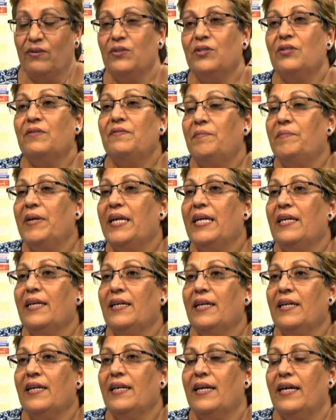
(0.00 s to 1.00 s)
also for
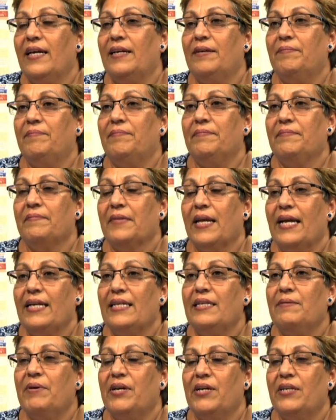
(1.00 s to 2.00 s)
making
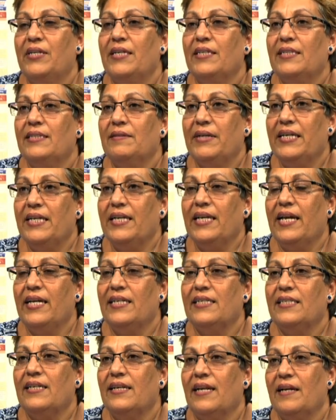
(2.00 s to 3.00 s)
antibiotics and
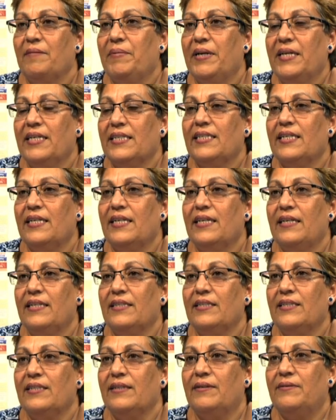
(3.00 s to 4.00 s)
medication like penicillin and
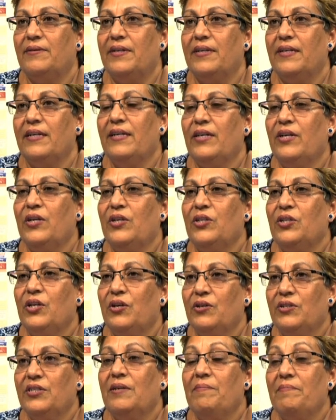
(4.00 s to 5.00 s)
so on.
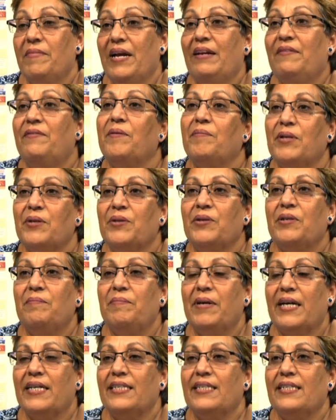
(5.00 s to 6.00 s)
Those are made from the good
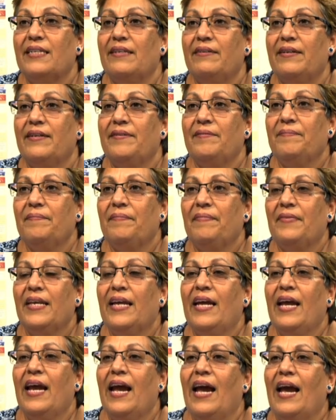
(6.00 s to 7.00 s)
bacteria.
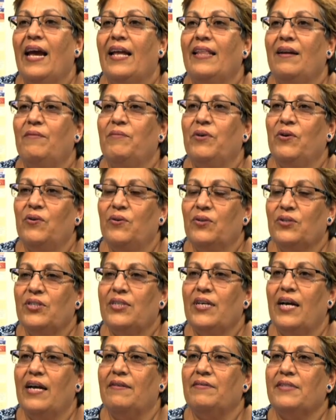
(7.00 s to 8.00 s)
And then we also
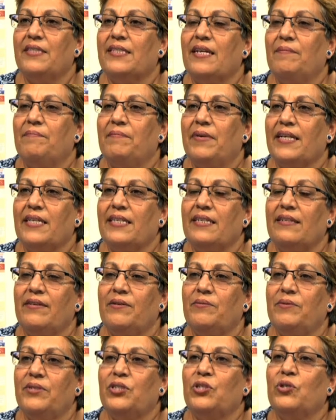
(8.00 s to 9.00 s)
have some bacteria
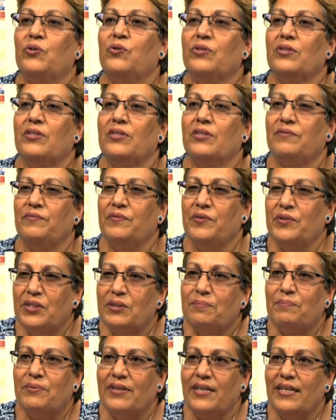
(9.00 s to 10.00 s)
which cause food
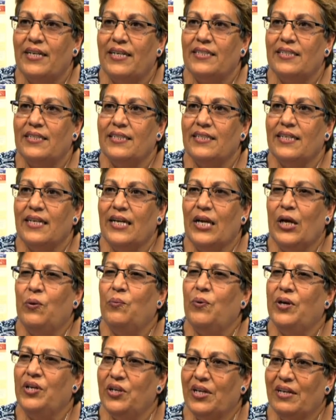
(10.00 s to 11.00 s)
spoilage,
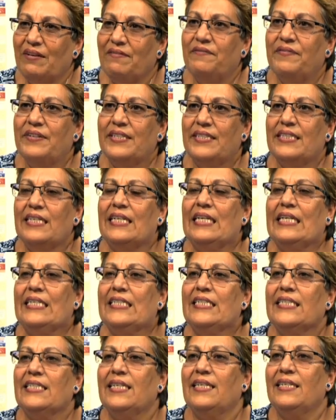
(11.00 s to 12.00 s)
where you can physically
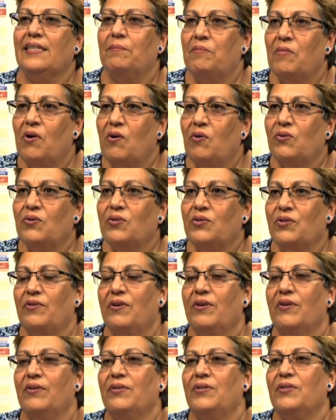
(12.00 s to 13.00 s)
see the mold
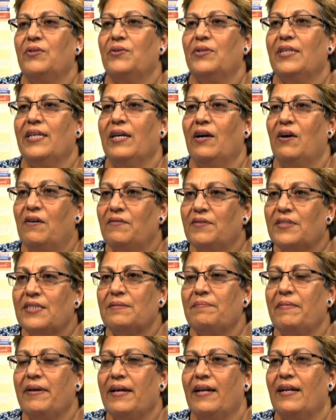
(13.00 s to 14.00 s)
growth or the off
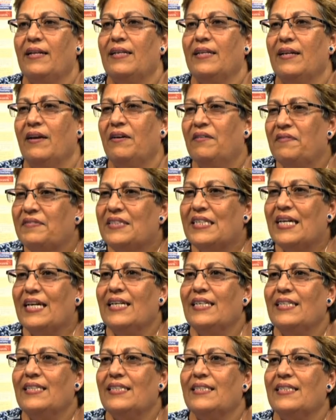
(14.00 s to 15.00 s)
smell, the off
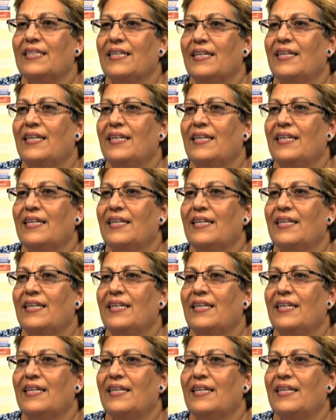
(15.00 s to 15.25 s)
taste,